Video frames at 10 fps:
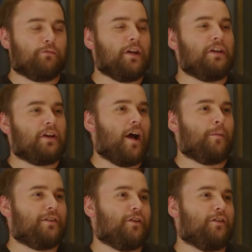funny
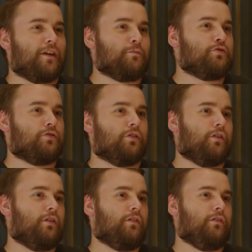commentary that I'm
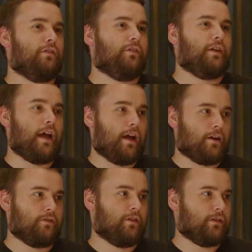sure the
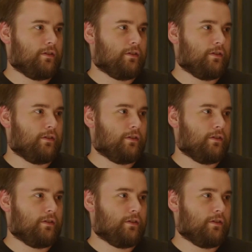actor at the